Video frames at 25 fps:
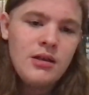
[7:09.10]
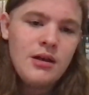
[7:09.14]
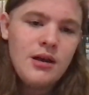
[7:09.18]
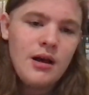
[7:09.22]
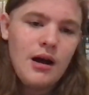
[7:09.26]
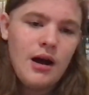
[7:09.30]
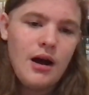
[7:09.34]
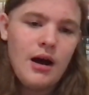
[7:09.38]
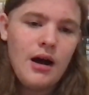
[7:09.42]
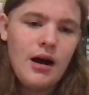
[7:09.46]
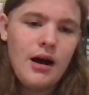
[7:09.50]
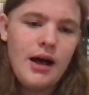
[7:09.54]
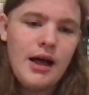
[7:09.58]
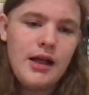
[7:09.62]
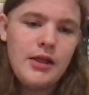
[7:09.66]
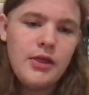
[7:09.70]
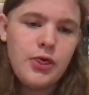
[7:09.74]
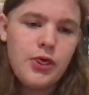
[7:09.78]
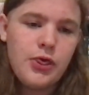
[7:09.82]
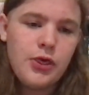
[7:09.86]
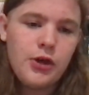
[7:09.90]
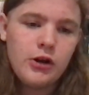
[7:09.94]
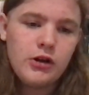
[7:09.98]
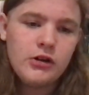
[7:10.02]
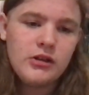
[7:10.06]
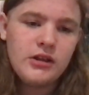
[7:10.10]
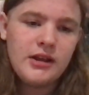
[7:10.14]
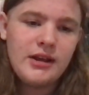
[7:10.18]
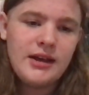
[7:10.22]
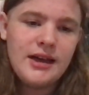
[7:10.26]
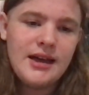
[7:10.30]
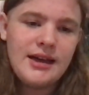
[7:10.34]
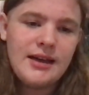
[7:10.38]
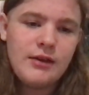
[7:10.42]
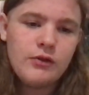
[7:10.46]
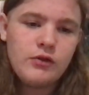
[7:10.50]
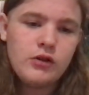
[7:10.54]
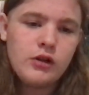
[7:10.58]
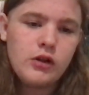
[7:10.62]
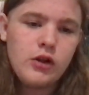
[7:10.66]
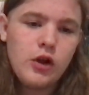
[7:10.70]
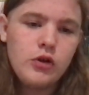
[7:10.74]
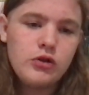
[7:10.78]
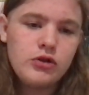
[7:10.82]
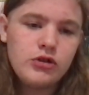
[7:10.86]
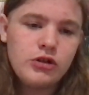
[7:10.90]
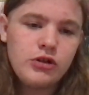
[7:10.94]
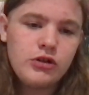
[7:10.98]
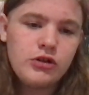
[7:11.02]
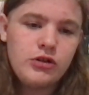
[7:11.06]
And thirdly, it gives
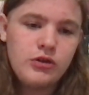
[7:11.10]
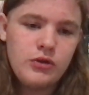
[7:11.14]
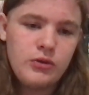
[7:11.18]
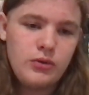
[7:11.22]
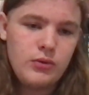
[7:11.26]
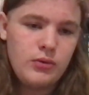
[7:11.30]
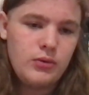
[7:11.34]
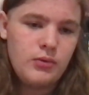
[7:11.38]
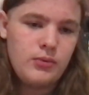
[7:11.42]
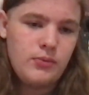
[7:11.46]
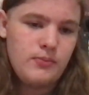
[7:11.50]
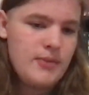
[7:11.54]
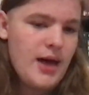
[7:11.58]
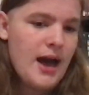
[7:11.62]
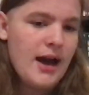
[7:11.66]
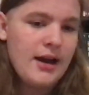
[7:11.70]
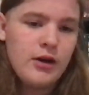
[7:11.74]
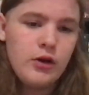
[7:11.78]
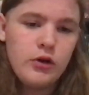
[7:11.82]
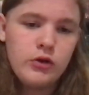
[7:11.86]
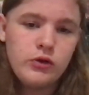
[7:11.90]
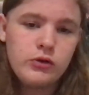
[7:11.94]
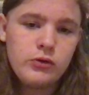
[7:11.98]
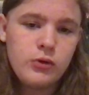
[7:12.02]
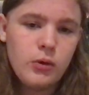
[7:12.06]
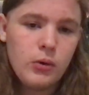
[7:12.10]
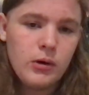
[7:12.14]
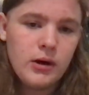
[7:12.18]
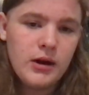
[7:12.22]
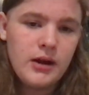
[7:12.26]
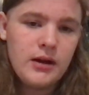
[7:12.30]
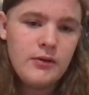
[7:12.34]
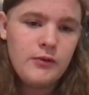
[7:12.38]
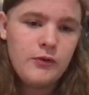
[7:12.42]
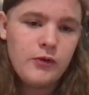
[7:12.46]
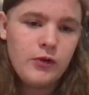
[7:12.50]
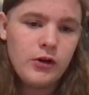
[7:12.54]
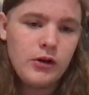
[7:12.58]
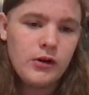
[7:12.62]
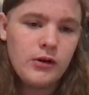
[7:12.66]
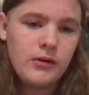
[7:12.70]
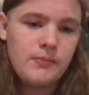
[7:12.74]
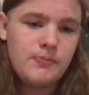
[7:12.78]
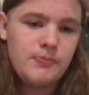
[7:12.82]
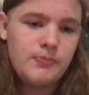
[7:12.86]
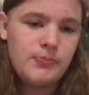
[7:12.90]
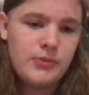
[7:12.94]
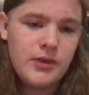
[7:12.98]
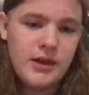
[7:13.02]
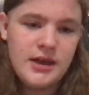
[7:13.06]
closure to Echo's story for
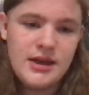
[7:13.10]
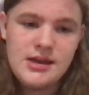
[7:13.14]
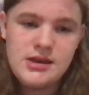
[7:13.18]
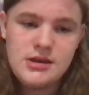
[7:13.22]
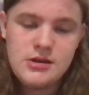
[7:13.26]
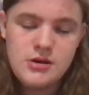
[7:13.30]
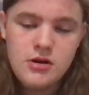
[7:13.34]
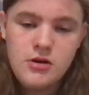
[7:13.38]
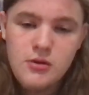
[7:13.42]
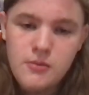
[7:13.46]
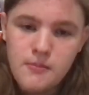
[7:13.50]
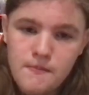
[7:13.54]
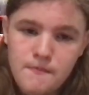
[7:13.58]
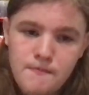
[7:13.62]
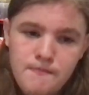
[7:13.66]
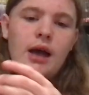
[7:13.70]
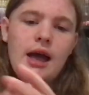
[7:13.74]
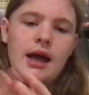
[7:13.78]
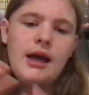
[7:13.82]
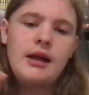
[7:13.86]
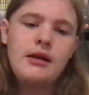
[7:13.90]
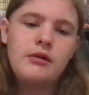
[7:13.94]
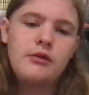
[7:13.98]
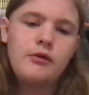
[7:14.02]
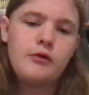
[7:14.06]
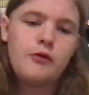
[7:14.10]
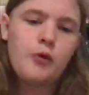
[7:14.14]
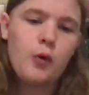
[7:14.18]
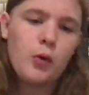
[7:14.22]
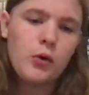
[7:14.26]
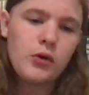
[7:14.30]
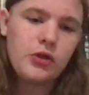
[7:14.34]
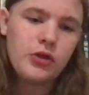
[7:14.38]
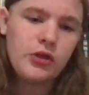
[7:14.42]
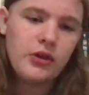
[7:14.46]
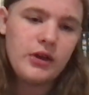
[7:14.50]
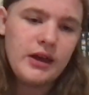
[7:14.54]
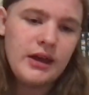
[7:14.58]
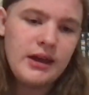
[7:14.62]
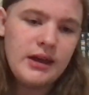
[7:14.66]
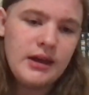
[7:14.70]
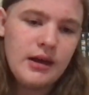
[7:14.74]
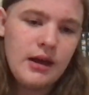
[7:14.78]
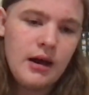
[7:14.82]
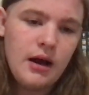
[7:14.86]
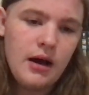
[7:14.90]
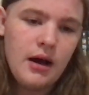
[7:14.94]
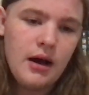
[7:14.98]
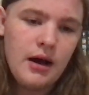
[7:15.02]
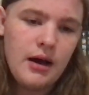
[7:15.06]
the EU. And fourthly,
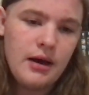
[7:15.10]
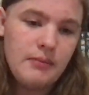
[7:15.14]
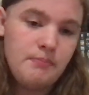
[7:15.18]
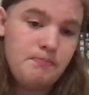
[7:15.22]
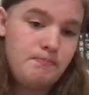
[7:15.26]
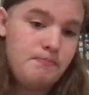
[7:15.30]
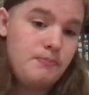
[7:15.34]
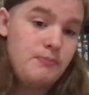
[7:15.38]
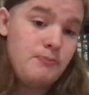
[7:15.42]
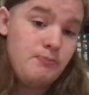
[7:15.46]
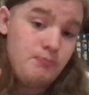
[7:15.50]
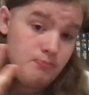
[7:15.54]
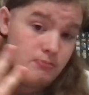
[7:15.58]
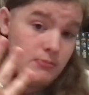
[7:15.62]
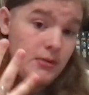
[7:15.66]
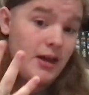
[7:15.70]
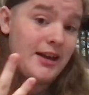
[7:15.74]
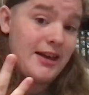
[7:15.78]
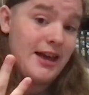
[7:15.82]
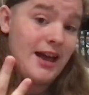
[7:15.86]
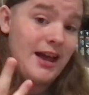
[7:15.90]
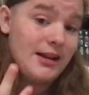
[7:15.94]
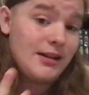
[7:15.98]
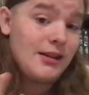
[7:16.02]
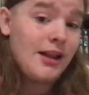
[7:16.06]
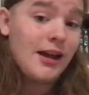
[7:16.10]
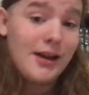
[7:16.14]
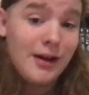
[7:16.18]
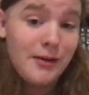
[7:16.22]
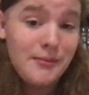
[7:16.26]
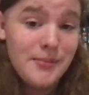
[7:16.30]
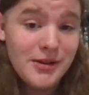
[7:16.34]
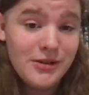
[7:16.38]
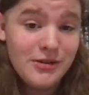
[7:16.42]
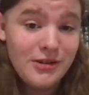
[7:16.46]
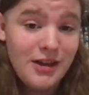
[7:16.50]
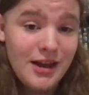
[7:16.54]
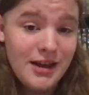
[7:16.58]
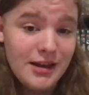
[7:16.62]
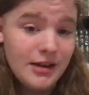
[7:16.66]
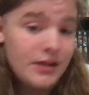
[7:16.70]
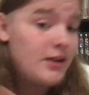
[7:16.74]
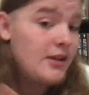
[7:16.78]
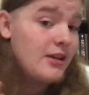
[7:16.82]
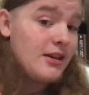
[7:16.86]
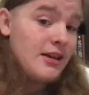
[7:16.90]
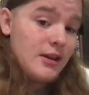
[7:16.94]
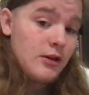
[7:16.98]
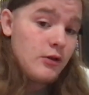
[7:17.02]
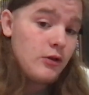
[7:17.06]
again, like I've been saying,
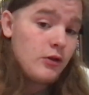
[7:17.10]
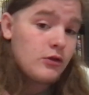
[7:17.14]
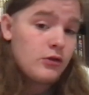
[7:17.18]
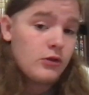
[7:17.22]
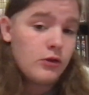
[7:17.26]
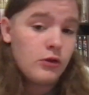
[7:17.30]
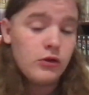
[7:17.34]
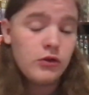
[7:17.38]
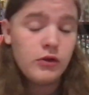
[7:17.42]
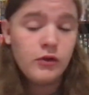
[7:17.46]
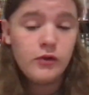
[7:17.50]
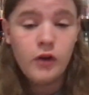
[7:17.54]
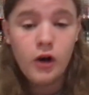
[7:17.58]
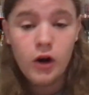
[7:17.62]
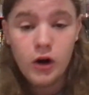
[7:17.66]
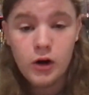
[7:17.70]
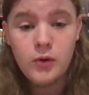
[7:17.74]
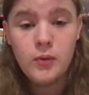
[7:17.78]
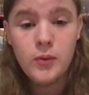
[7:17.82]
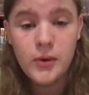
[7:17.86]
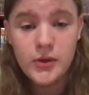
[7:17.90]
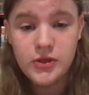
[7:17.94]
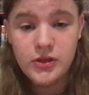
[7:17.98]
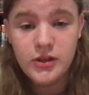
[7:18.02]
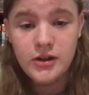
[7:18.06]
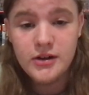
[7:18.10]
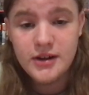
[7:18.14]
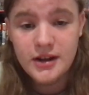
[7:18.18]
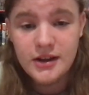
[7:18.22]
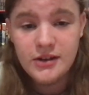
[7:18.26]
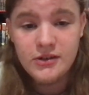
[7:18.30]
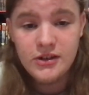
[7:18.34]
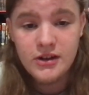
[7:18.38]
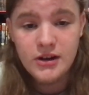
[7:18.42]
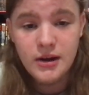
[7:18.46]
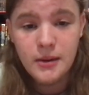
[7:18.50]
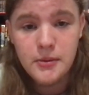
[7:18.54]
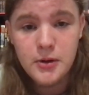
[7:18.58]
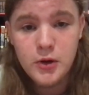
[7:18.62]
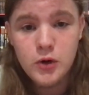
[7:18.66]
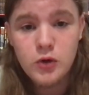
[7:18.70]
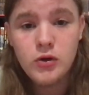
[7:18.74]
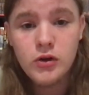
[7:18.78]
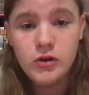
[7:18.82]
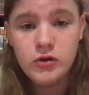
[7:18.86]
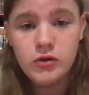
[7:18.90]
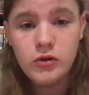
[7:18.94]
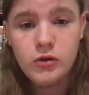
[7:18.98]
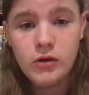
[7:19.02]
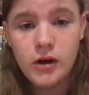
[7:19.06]
an EU-exclusive arc with the TCW
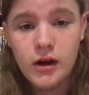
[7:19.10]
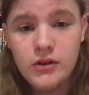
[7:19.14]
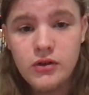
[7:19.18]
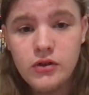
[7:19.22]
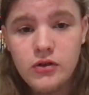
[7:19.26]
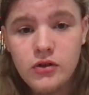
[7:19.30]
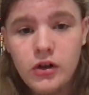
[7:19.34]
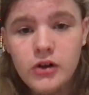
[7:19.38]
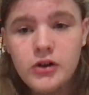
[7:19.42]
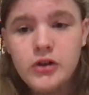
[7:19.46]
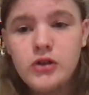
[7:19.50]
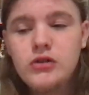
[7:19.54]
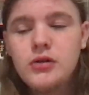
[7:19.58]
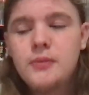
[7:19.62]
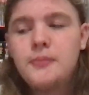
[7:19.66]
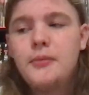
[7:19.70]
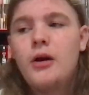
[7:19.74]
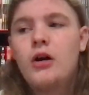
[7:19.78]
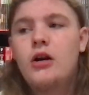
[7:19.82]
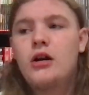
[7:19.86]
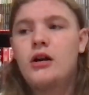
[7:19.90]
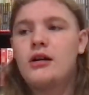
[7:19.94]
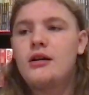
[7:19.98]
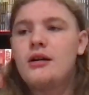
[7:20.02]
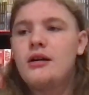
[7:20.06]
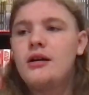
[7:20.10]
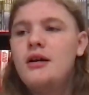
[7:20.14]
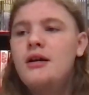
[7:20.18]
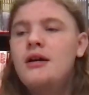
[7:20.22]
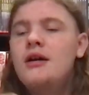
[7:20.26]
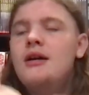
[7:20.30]
Crystal Crisis on Utapau arc.